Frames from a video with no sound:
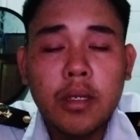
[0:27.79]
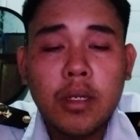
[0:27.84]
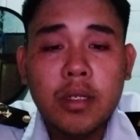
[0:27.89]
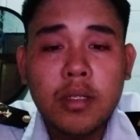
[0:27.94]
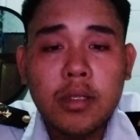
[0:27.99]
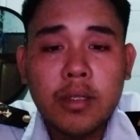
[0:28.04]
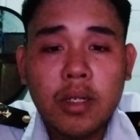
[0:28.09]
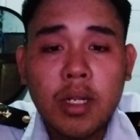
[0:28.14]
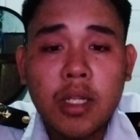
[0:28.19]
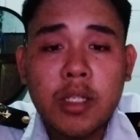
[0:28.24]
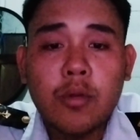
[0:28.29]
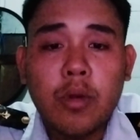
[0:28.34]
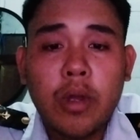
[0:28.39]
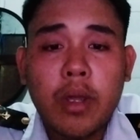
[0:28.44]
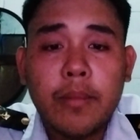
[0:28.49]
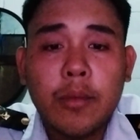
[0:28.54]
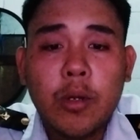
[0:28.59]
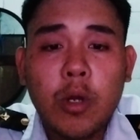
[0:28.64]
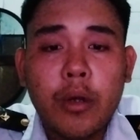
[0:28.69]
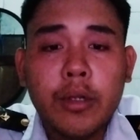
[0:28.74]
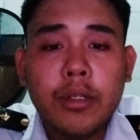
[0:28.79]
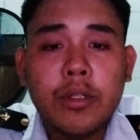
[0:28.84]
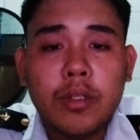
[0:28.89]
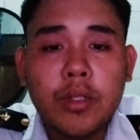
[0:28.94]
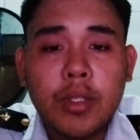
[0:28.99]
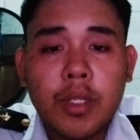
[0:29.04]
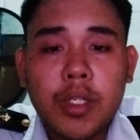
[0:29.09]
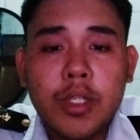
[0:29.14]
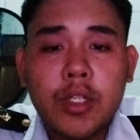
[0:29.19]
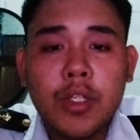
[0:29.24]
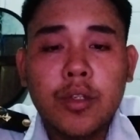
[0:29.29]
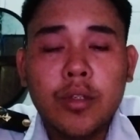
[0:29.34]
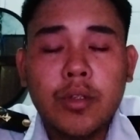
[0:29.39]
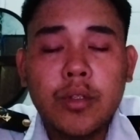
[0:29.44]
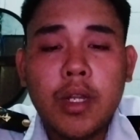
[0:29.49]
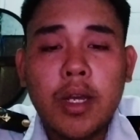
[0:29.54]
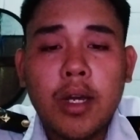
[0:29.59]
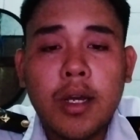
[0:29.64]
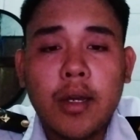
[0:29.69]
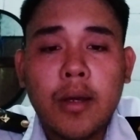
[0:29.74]
So that's why I'm going to teach you
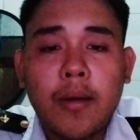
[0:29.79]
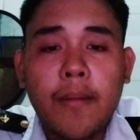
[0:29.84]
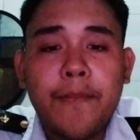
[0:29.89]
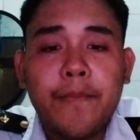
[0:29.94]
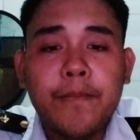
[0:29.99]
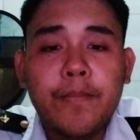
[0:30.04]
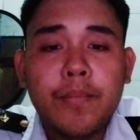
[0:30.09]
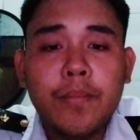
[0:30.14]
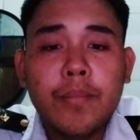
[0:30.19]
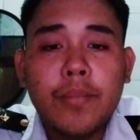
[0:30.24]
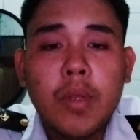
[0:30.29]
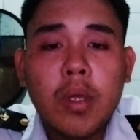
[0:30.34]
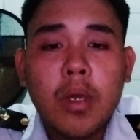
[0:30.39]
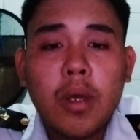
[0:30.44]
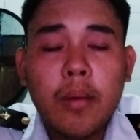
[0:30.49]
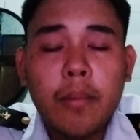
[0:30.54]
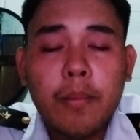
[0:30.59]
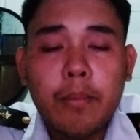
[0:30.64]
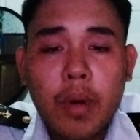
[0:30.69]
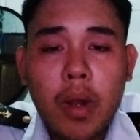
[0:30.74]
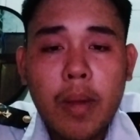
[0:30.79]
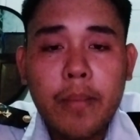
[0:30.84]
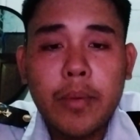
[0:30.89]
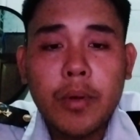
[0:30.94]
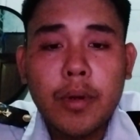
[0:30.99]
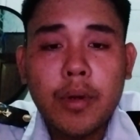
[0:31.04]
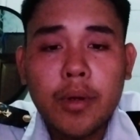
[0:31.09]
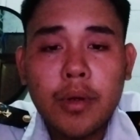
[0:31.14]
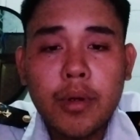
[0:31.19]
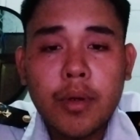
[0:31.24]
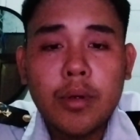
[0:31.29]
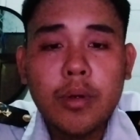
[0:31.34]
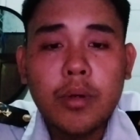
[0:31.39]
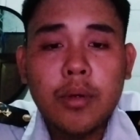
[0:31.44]
the proper